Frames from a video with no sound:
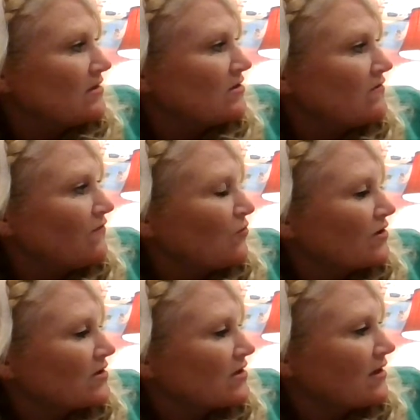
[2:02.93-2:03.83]
into the
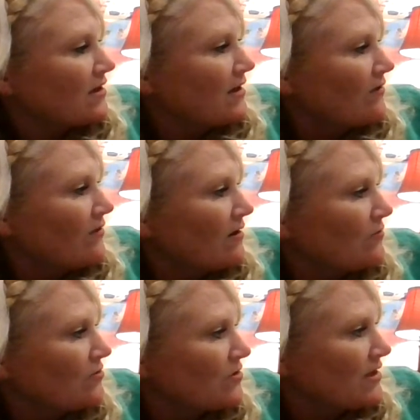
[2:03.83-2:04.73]
forest to cut down the
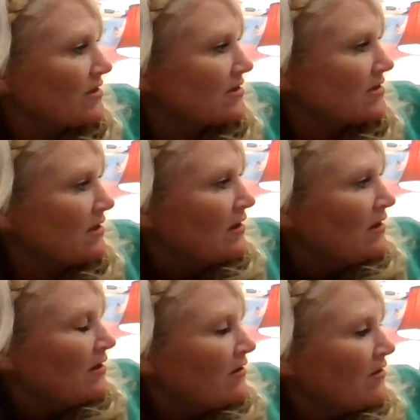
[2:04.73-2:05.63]
hardwood trees.
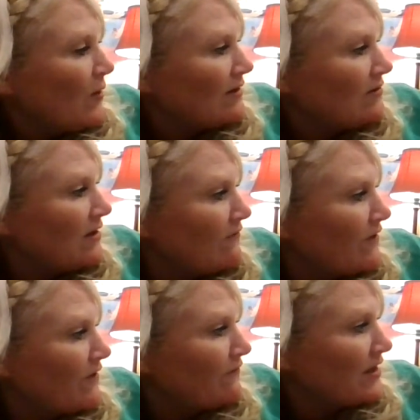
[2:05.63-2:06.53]
The wildlife
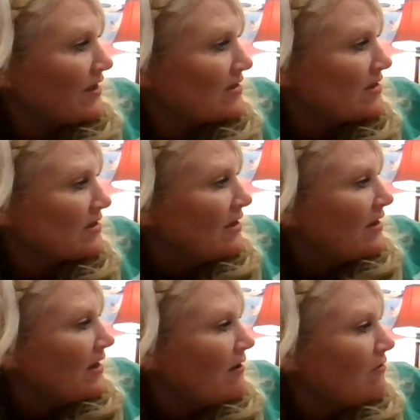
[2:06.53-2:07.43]
flees,
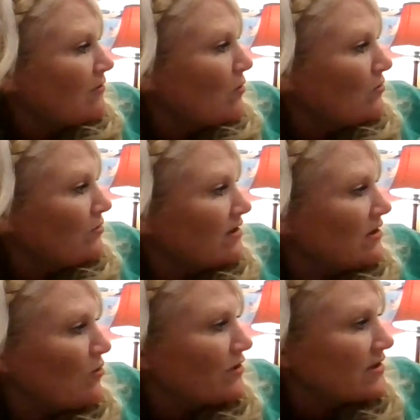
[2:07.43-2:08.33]
and although only the
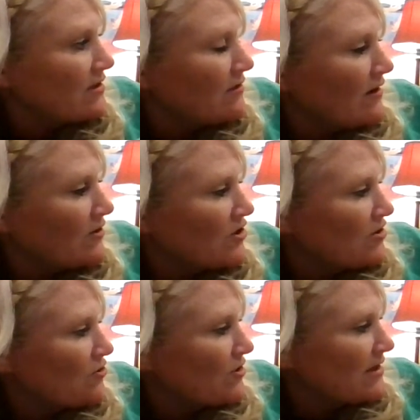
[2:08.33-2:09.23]
oldest and
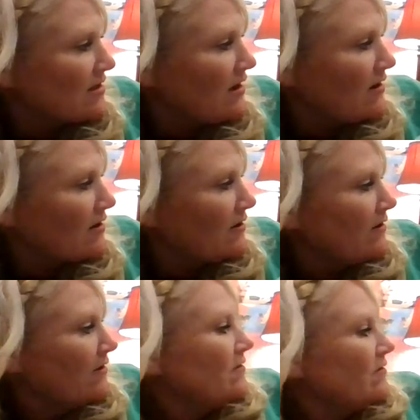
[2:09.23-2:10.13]
largest trees are
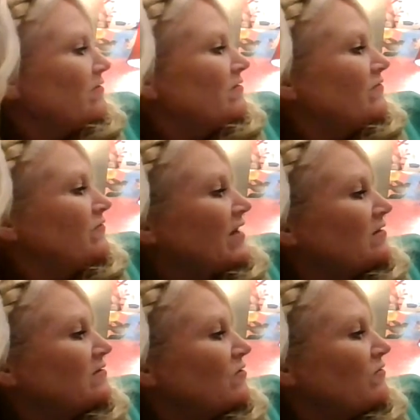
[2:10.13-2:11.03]

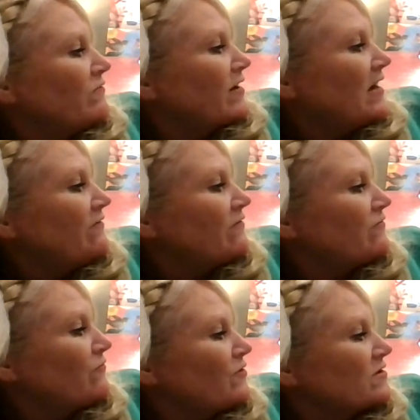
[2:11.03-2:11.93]
felled, over half of the
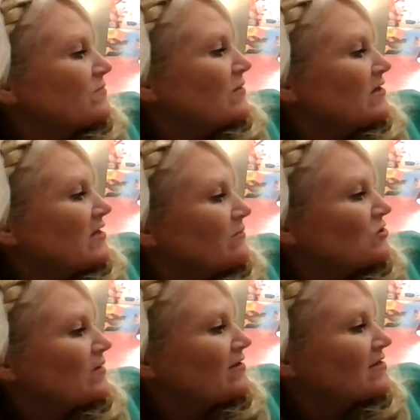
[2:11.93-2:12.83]
forest may be
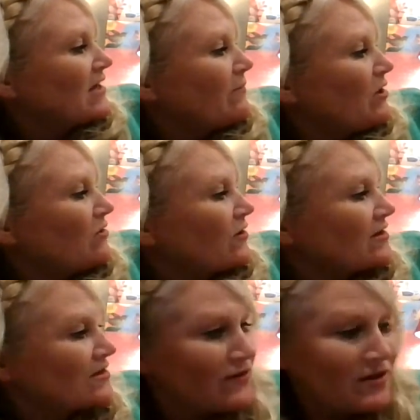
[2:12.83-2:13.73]
damaged by the time all the work
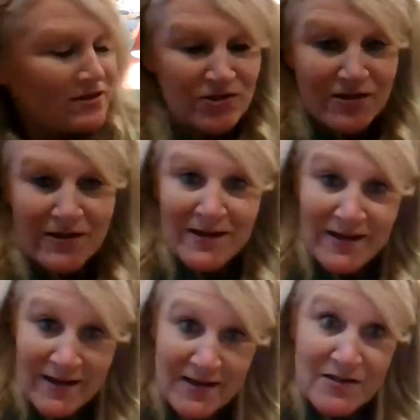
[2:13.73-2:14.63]
is finished.
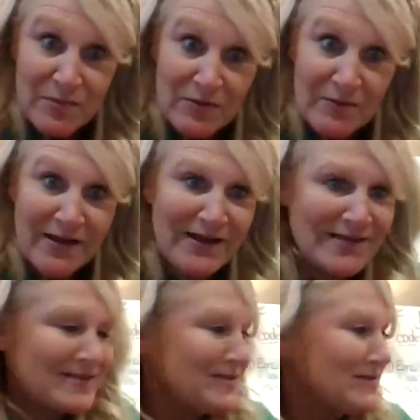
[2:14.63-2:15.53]
I need to put my
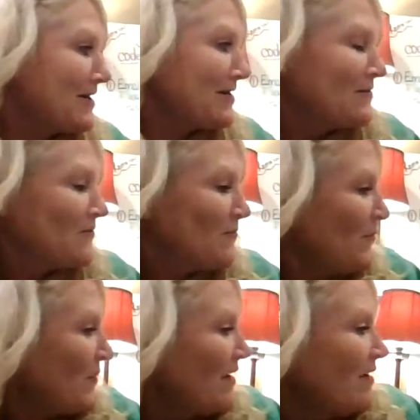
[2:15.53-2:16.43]
glasses
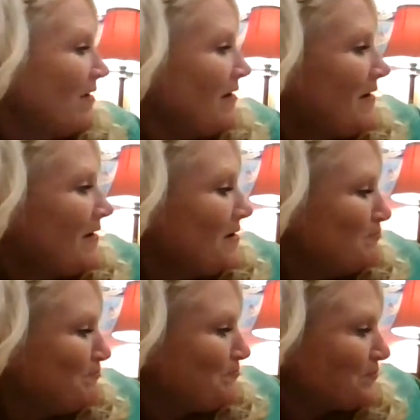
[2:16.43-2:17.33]
on.